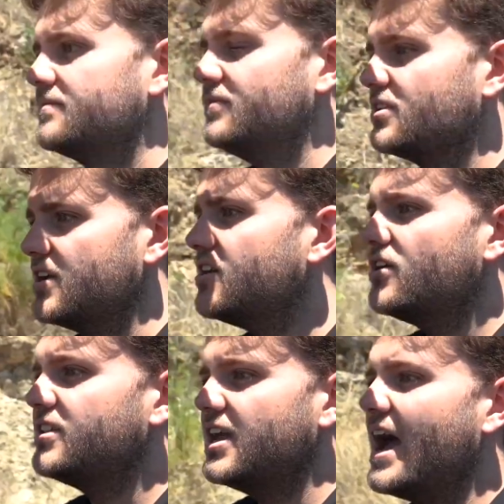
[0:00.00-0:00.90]
you know, it
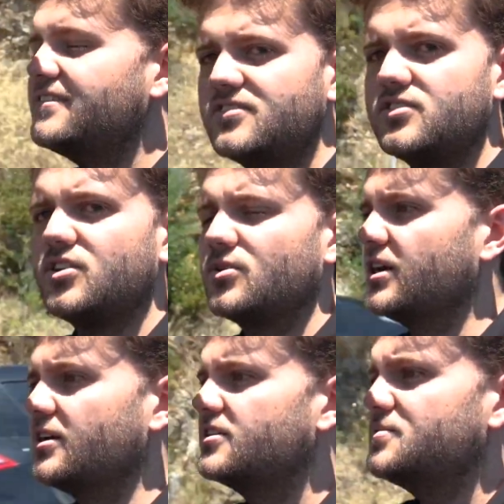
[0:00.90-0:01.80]
only adds to
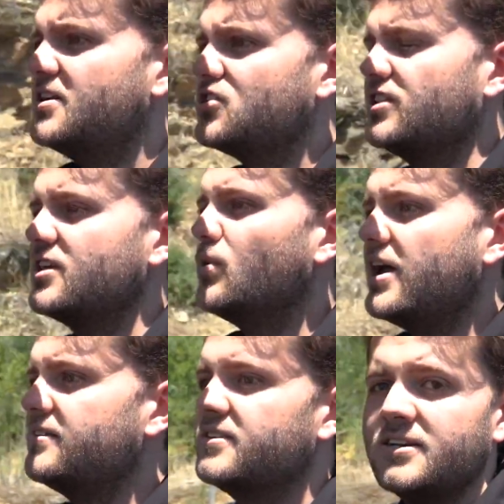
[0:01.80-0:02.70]
it, especially
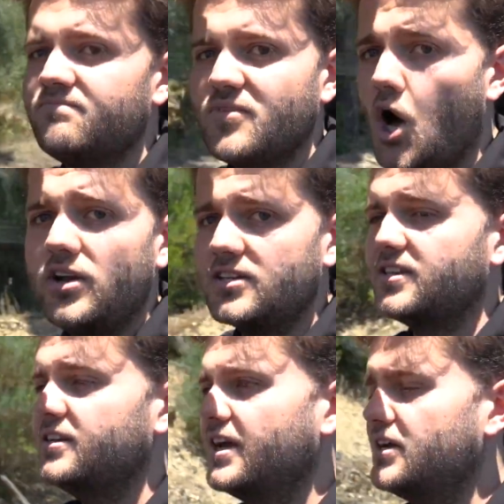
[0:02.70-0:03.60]
when on a
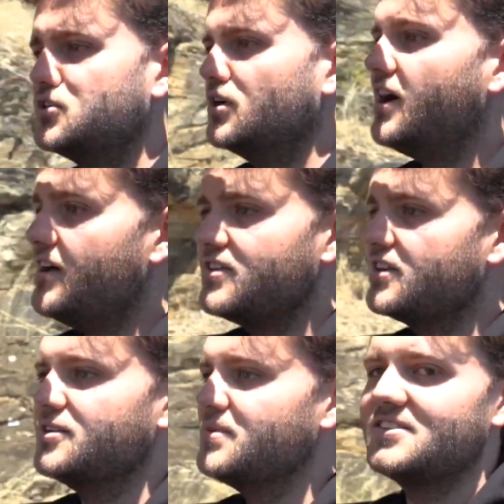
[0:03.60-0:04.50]
Sunday drive you're
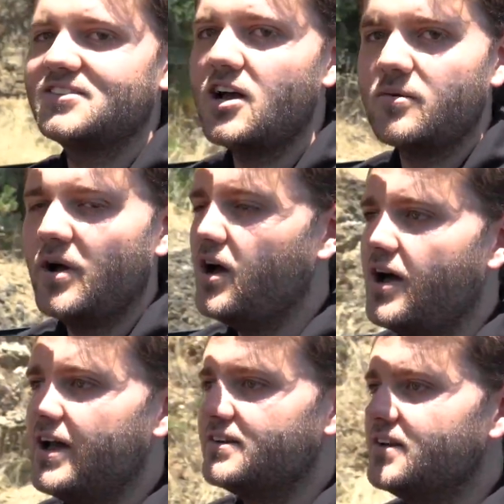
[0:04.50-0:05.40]
going to be stuck
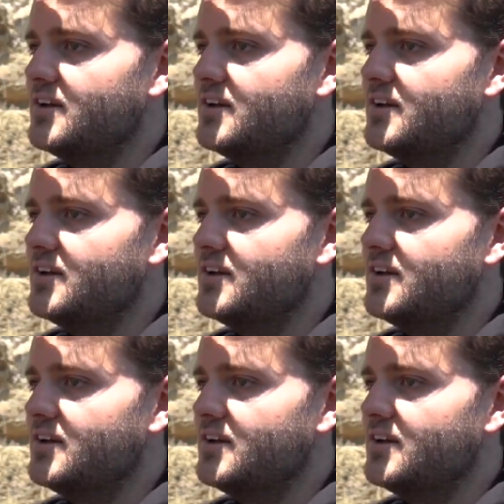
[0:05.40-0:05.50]
behind